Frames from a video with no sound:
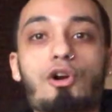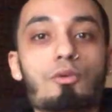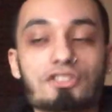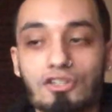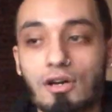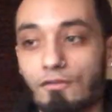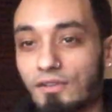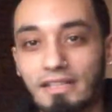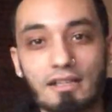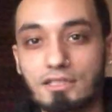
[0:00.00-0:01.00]
throw us off
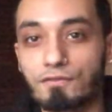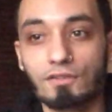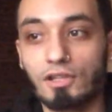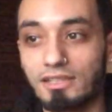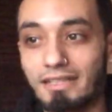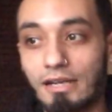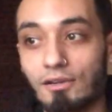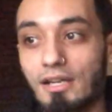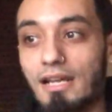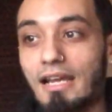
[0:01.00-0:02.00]
or get us flunked
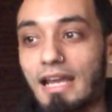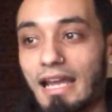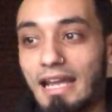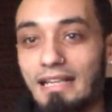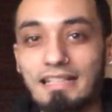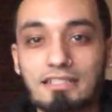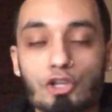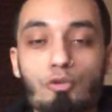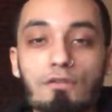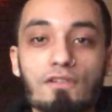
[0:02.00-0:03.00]
out. And it's
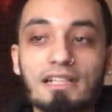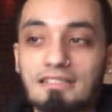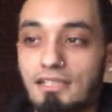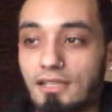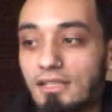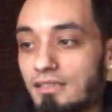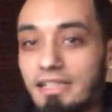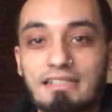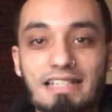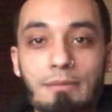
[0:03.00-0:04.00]
equivalent to the
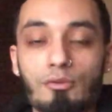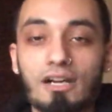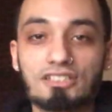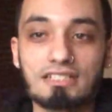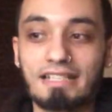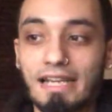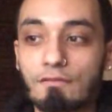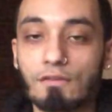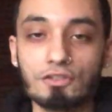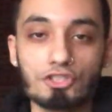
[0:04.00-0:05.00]
example I just
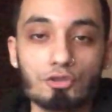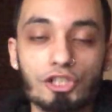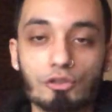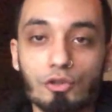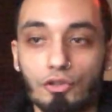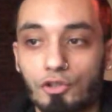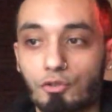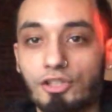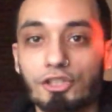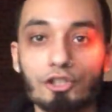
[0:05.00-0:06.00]
gave of a two-year-old or
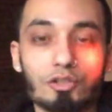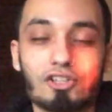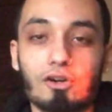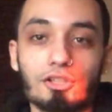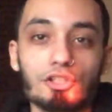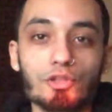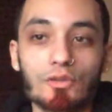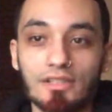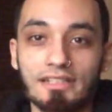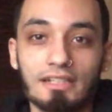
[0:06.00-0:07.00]
three-year-old calling
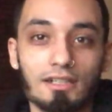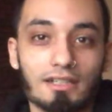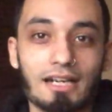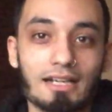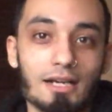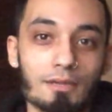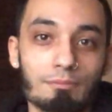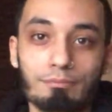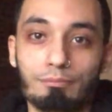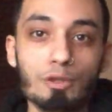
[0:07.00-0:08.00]
you an, a
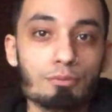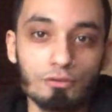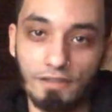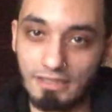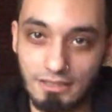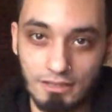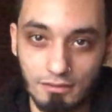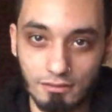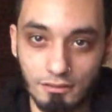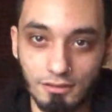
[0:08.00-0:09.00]
caca poo-poo face.
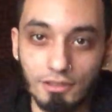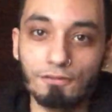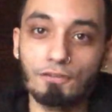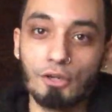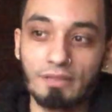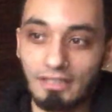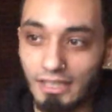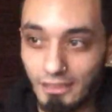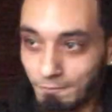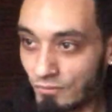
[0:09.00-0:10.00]
You feel me?
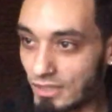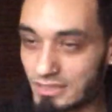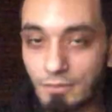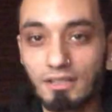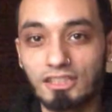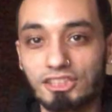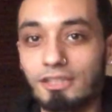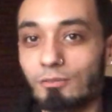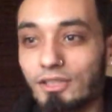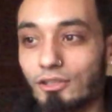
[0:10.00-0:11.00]
Like some of the
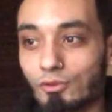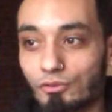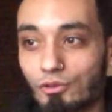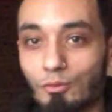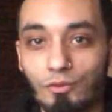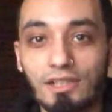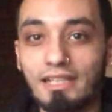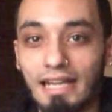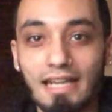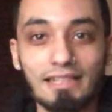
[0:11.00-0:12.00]
shit we go through
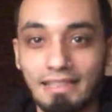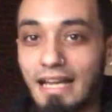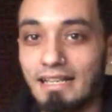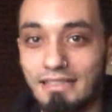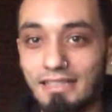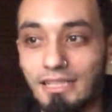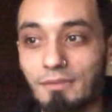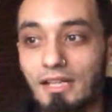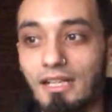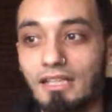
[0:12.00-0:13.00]
really ain't that
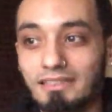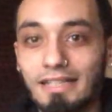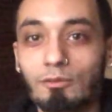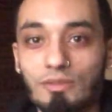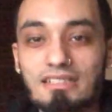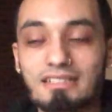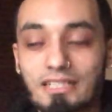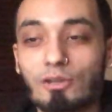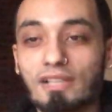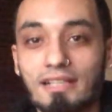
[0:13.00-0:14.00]
deep, yet we
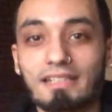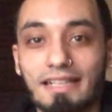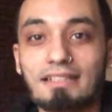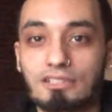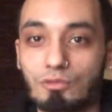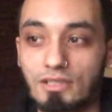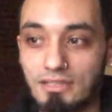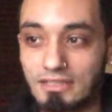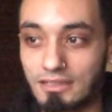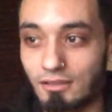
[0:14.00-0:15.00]
still let it get to
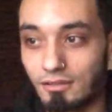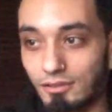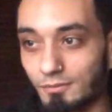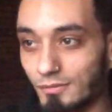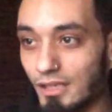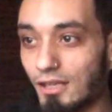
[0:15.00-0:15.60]
us. Um,